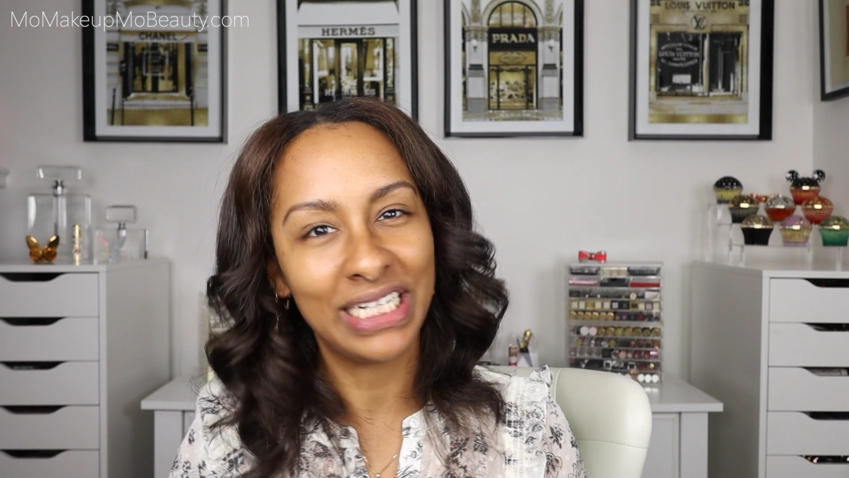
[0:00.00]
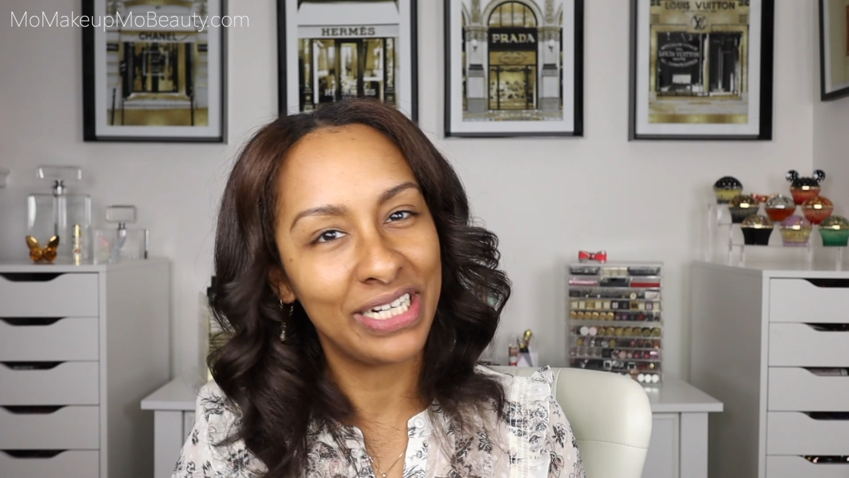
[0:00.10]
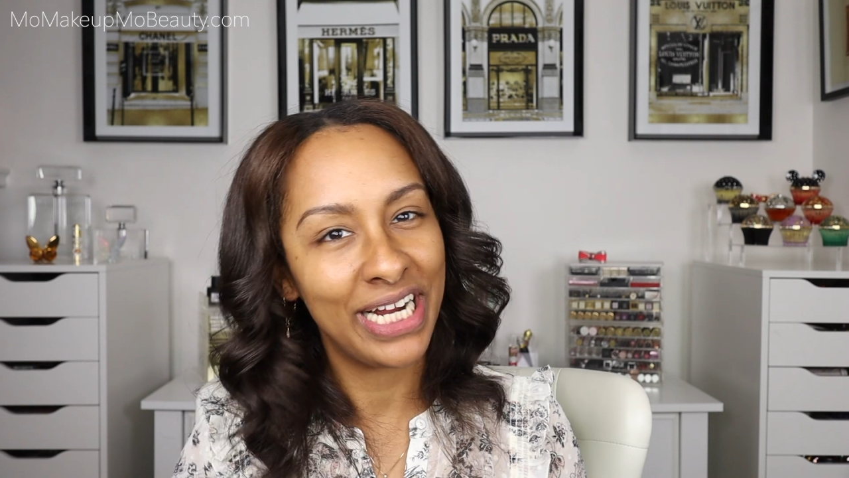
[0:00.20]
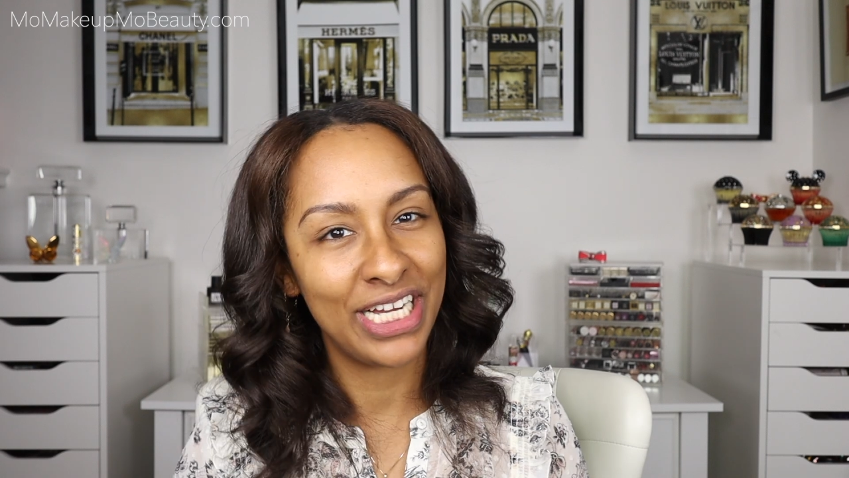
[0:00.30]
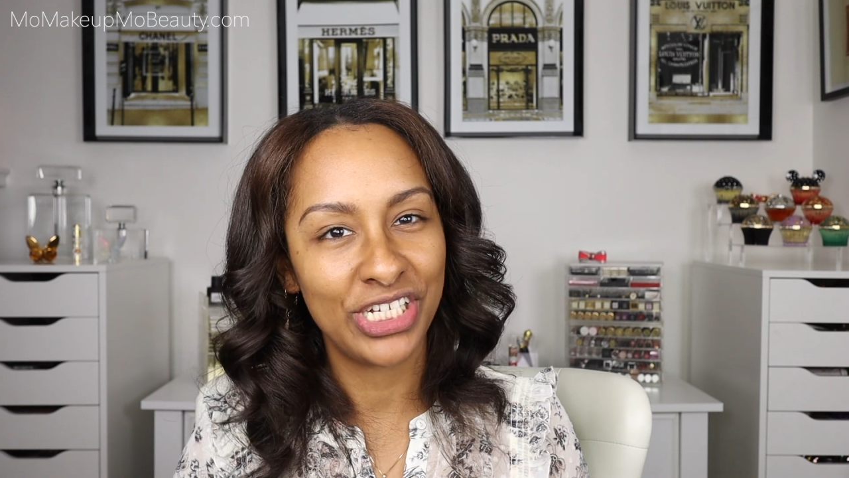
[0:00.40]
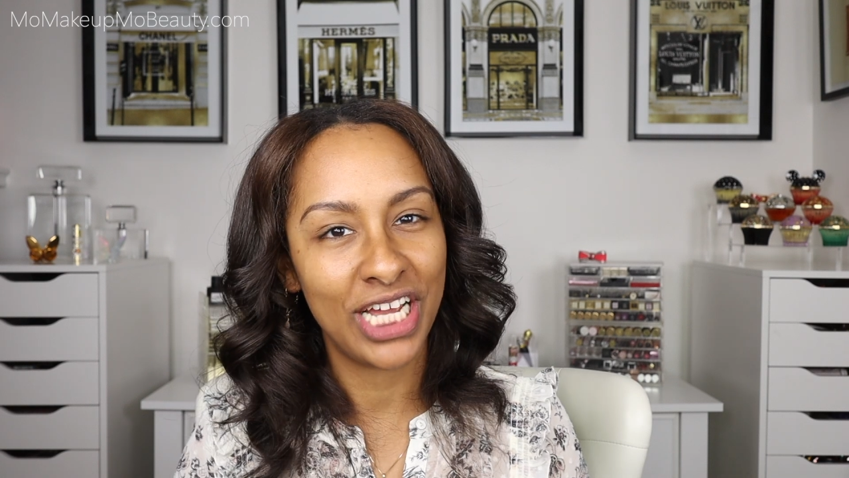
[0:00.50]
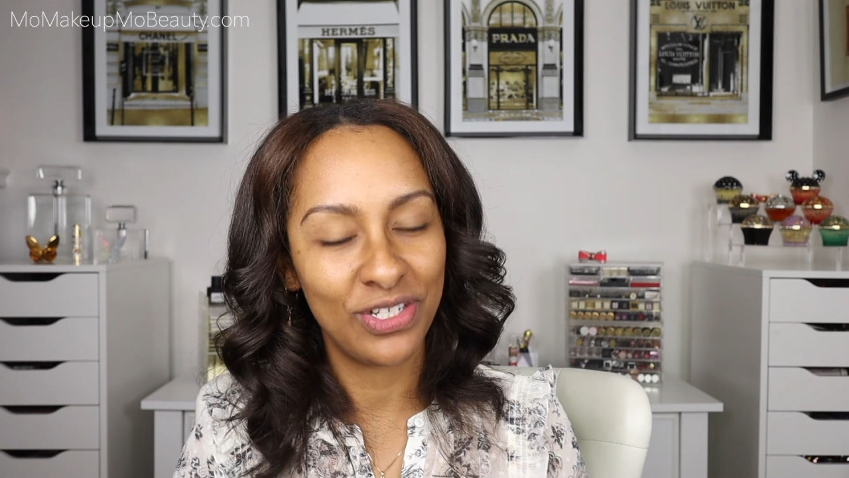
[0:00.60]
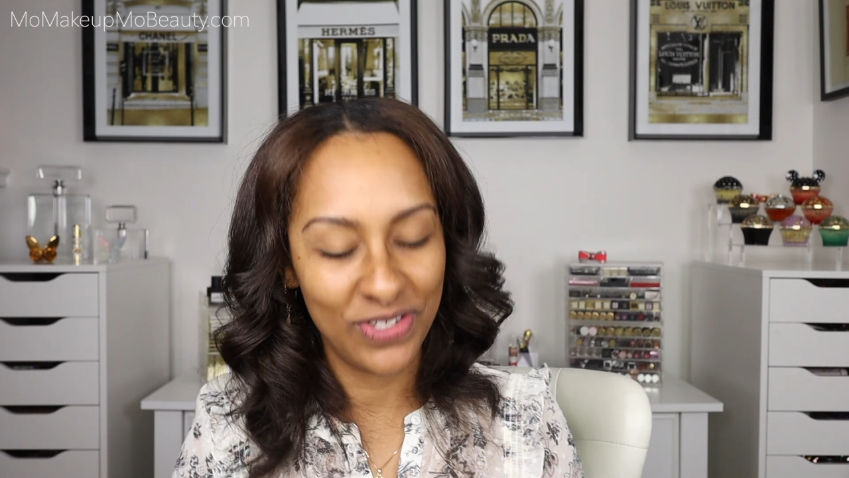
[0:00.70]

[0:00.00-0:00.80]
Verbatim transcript: Terry eyeshadow